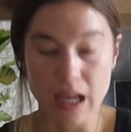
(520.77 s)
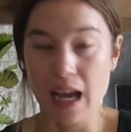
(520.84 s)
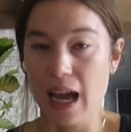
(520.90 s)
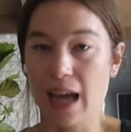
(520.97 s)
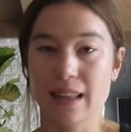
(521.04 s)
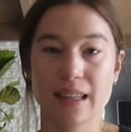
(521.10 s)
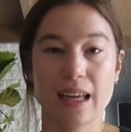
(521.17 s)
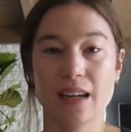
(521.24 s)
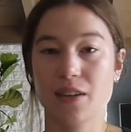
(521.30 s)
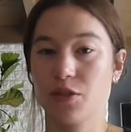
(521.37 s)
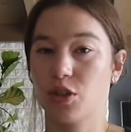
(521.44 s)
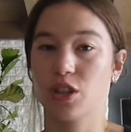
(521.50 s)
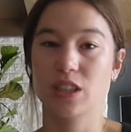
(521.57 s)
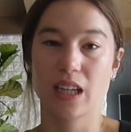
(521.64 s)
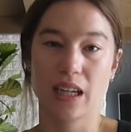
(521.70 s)
And then of
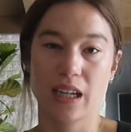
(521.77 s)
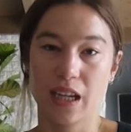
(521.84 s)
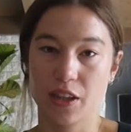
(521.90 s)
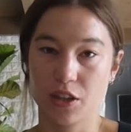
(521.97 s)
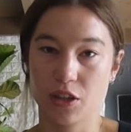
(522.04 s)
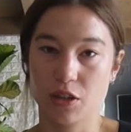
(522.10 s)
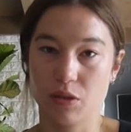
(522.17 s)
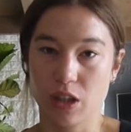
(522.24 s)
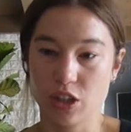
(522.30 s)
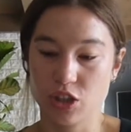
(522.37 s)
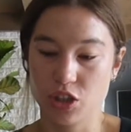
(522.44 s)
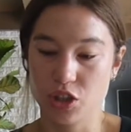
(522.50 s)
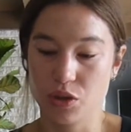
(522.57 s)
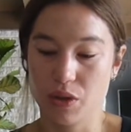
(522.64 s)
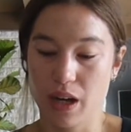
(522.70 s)
course any other
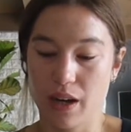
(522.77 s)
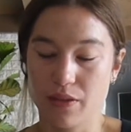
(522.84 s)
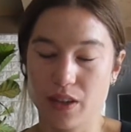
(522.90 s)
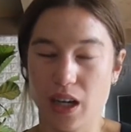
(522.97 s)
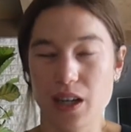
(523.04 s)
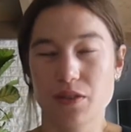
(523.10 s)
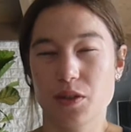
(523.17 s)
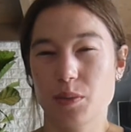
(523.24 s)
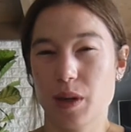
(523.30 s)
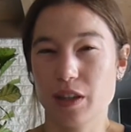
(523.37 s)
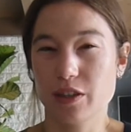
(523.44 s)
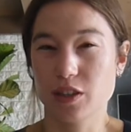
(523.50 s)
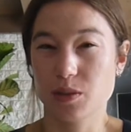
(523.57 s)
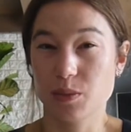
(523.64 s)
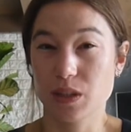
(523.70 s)
questions you have kind of about
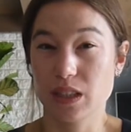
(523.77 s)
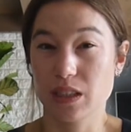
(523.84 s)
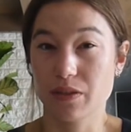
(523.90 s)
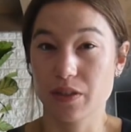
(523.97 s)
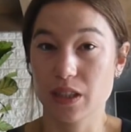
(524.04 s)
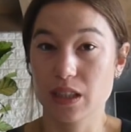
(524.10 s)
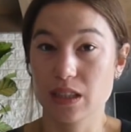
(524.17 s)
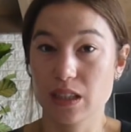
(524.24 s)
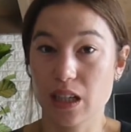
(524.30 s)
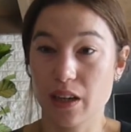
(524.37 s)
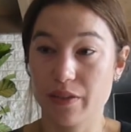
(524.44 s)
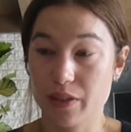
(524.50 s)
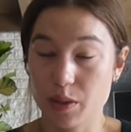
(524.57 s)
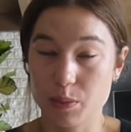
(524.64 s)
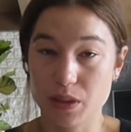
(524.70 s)
the specifics
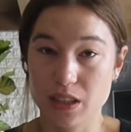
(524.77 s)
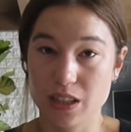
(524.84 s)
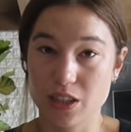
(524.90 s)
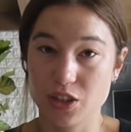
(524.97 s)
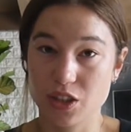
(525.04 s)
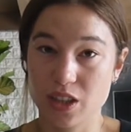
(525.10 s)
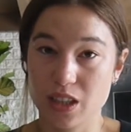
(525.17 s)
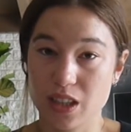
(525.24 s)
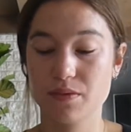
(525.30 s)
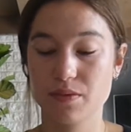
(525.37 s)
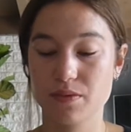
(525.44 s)
of the position.